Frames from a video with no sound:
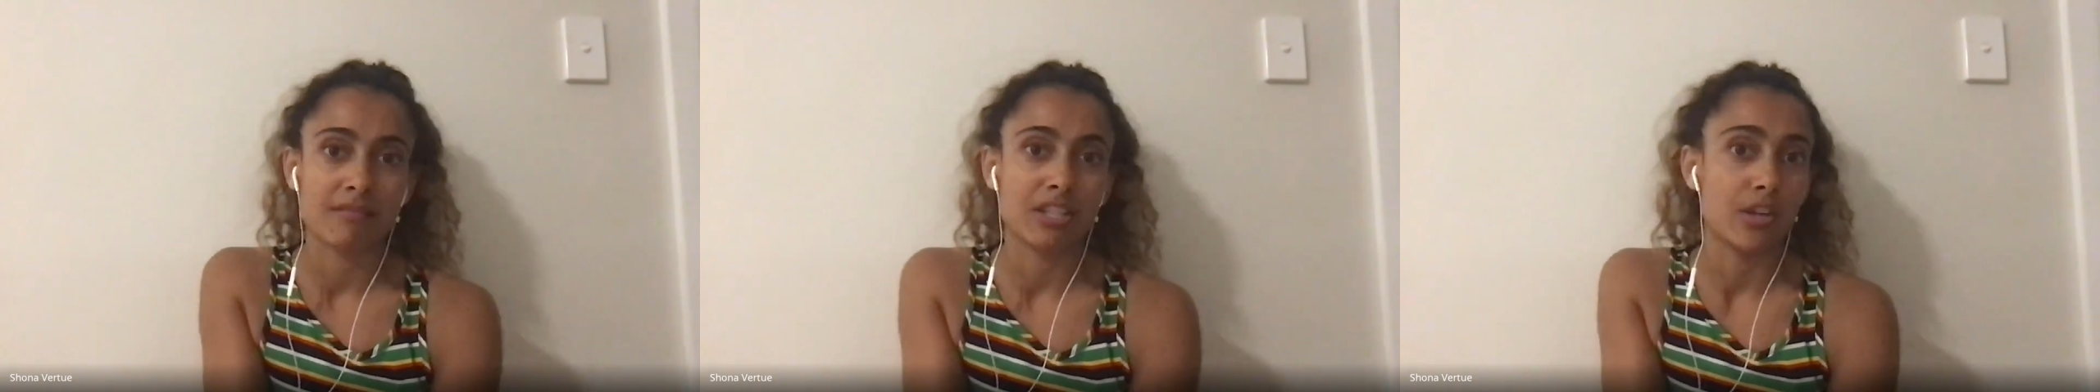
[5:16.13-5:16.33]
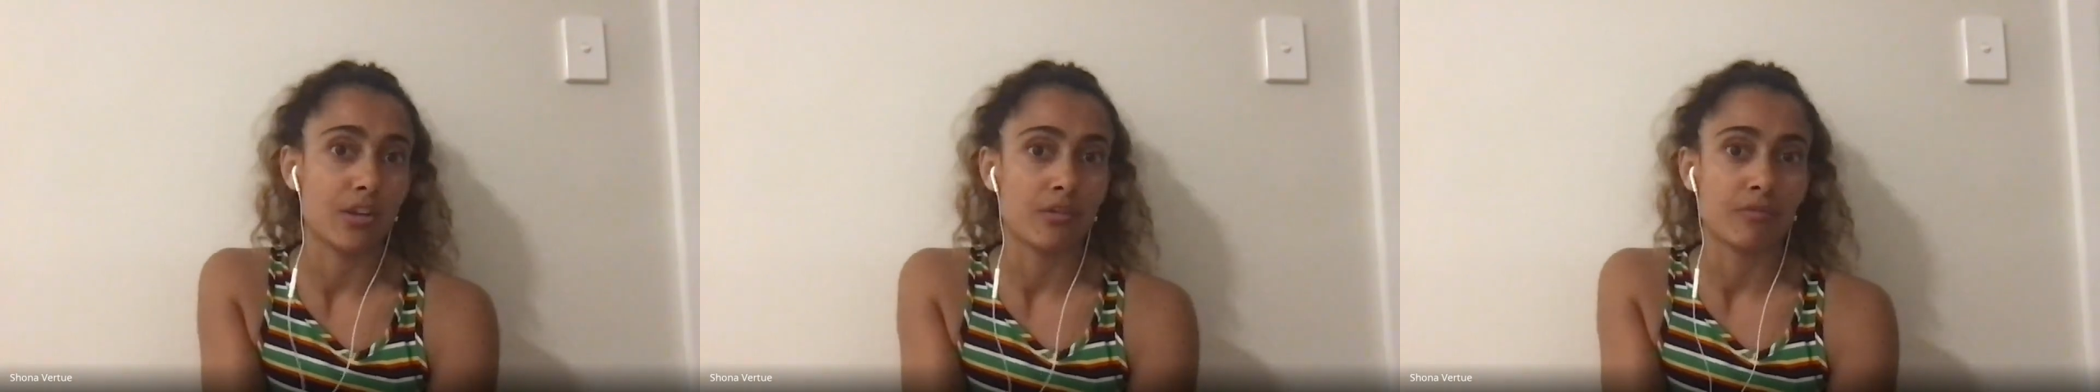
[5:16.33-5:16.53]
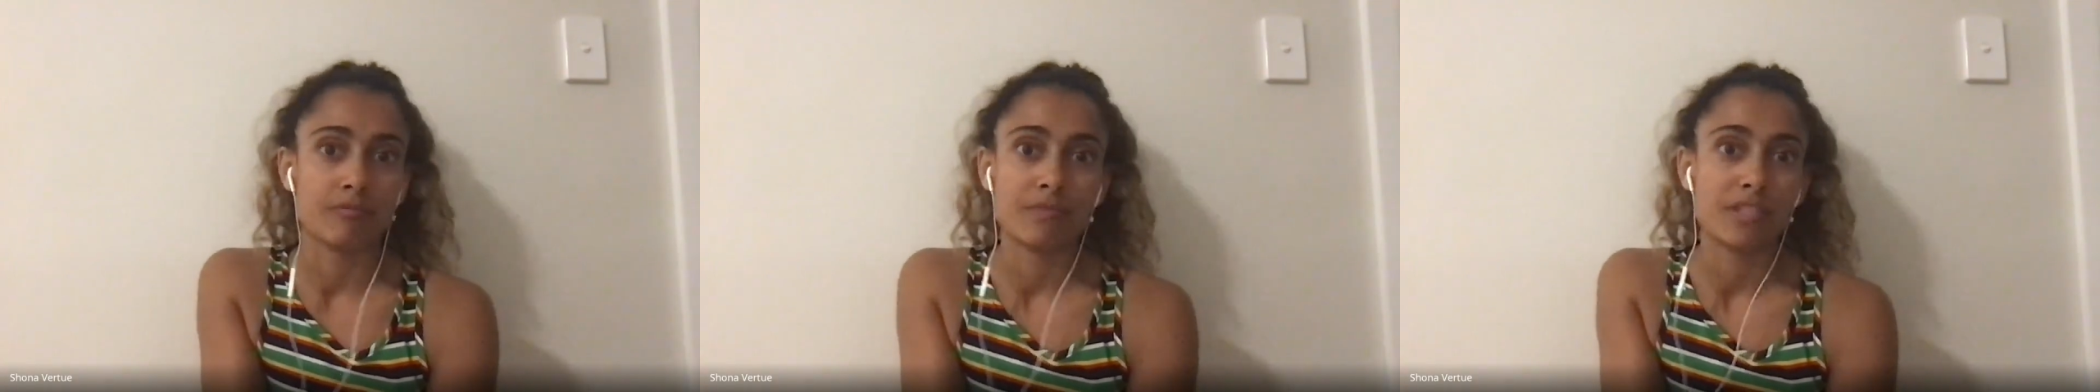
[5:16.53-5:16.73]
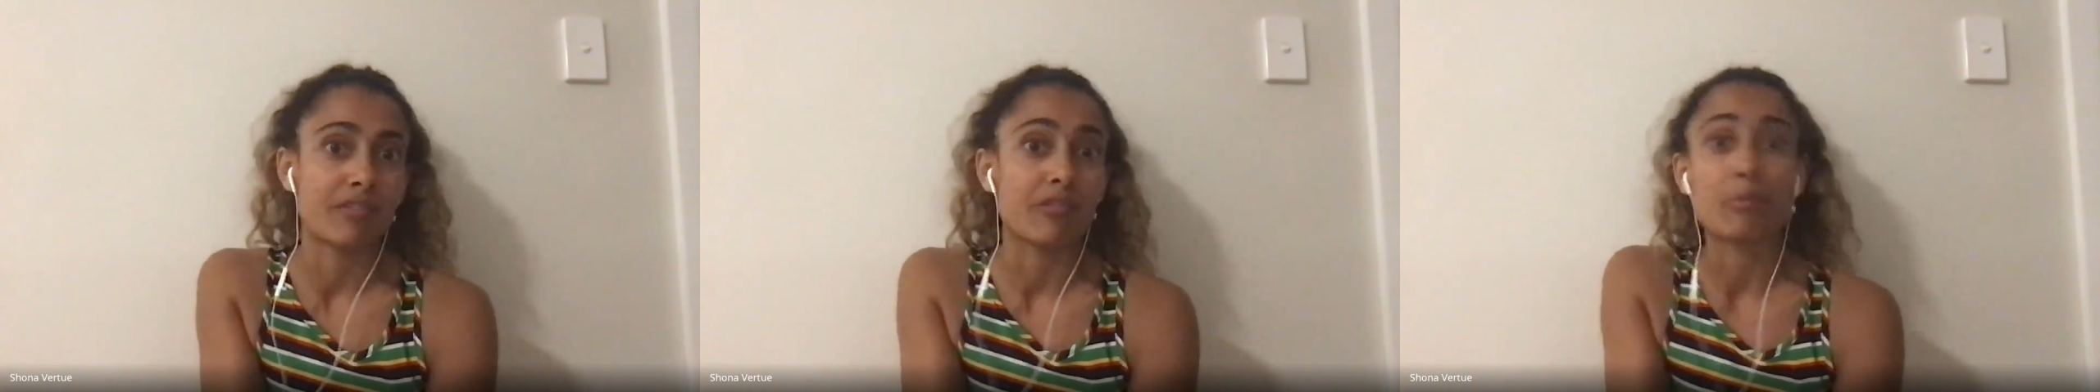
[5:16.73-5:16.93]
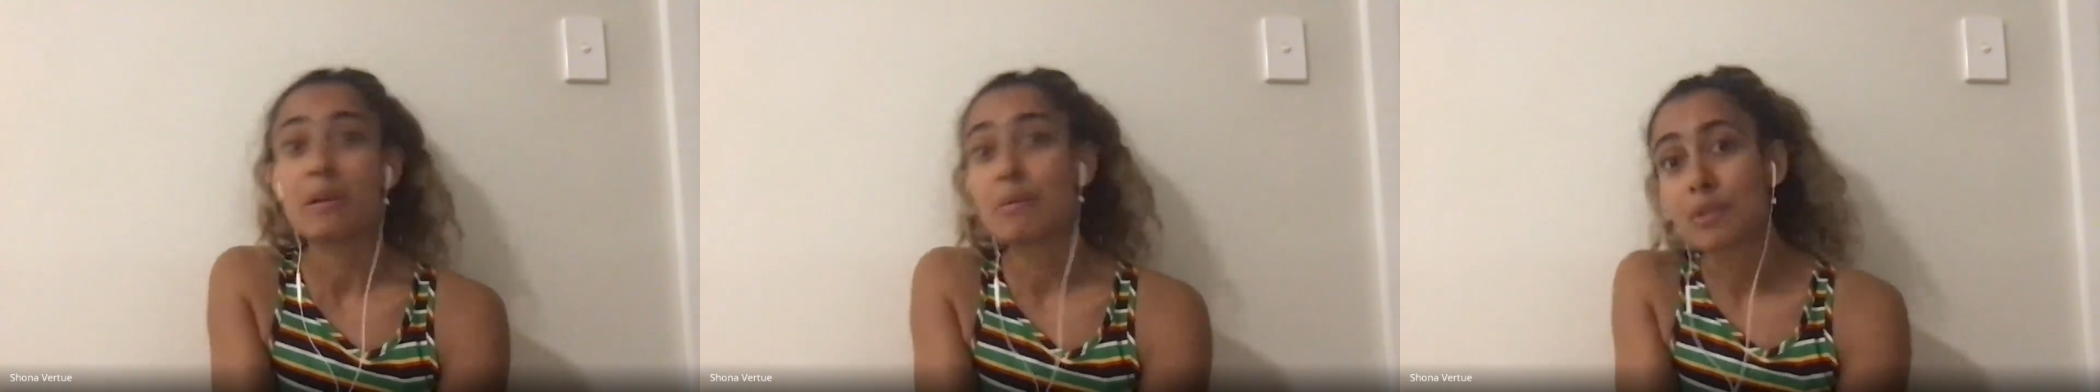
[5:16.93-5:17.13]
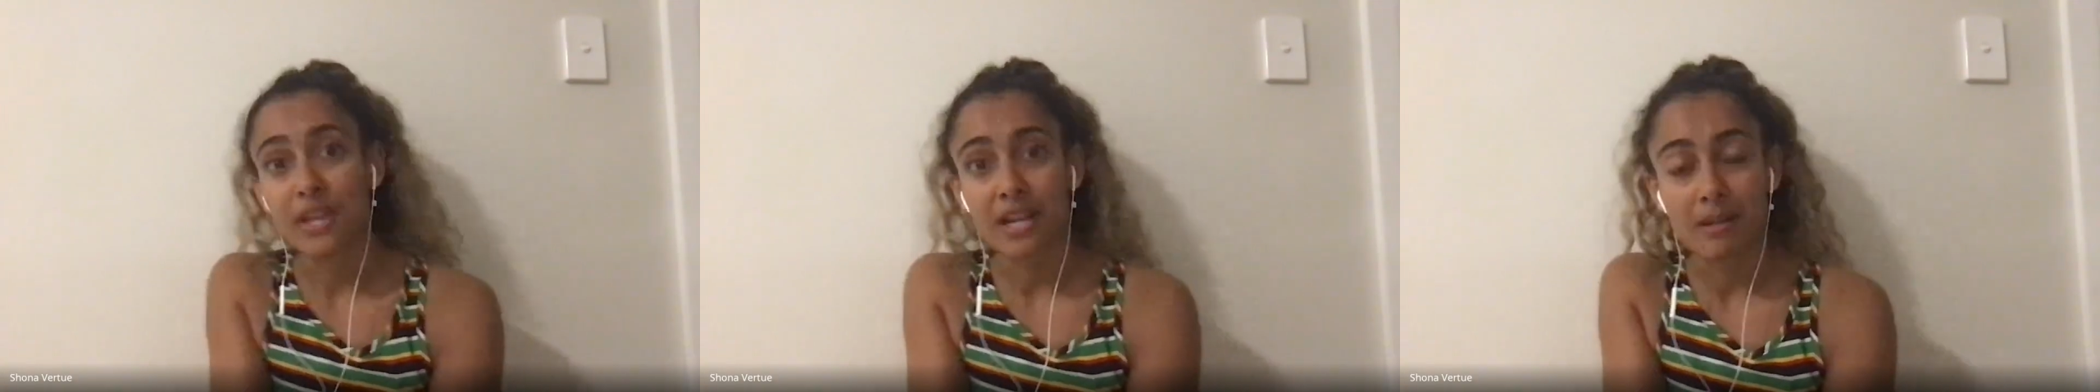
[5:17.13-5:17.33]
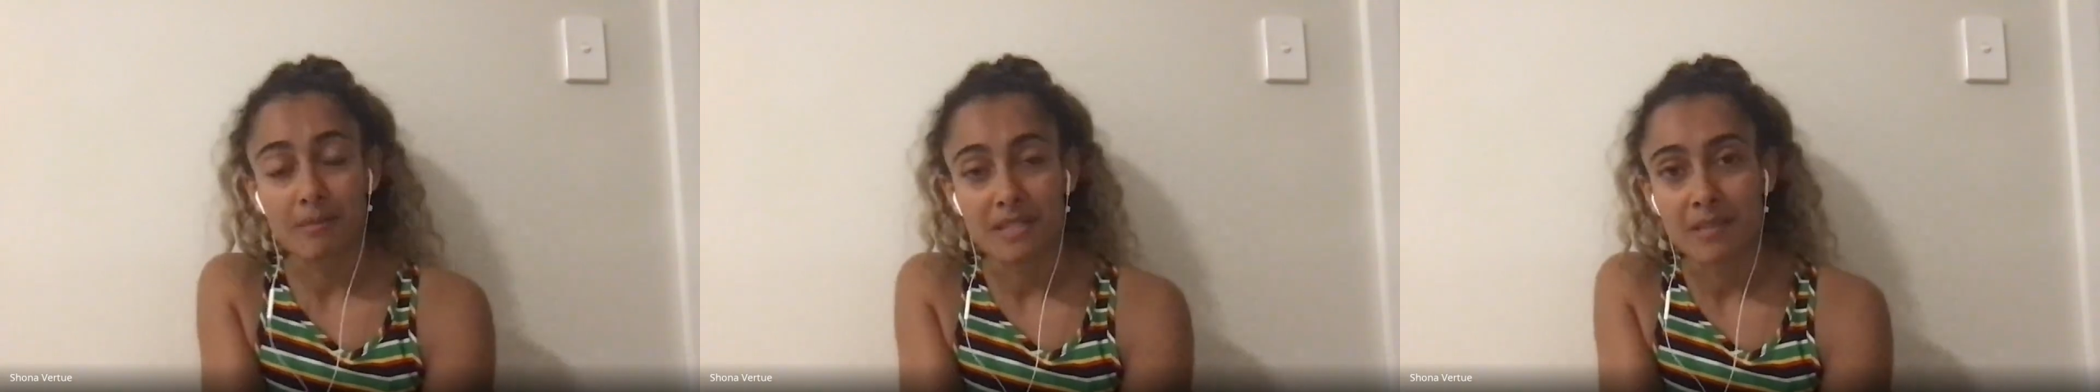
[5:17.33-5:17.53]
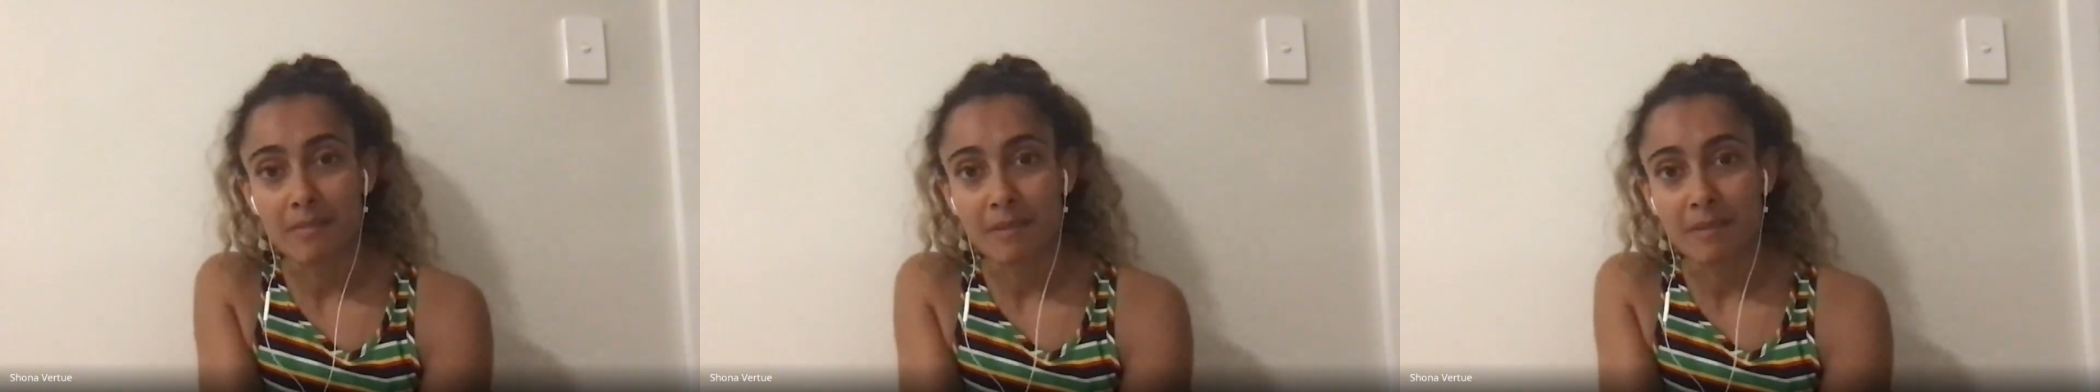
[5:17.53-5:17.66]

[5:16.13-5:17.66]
you know, different people that come into